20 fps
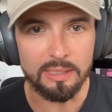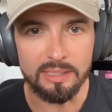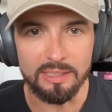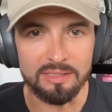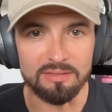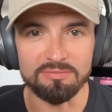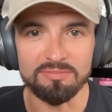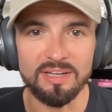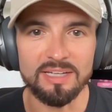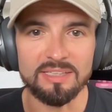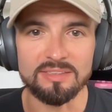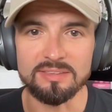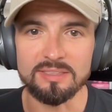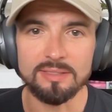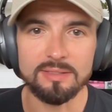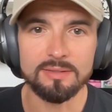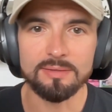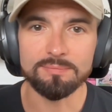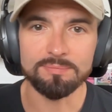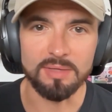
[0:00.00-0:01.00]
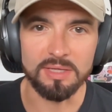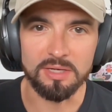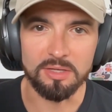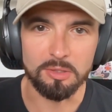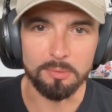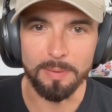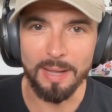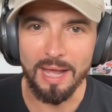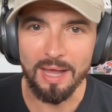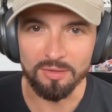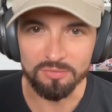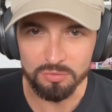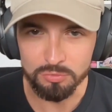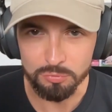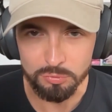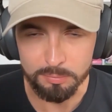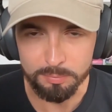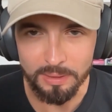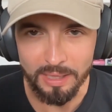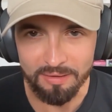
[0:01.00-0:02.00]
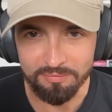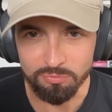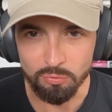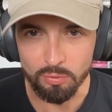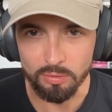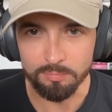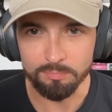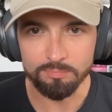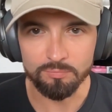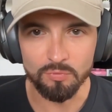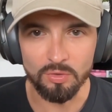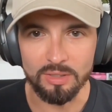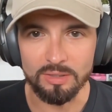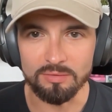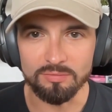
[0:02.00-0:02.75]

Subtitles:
invent another path through the platform, right?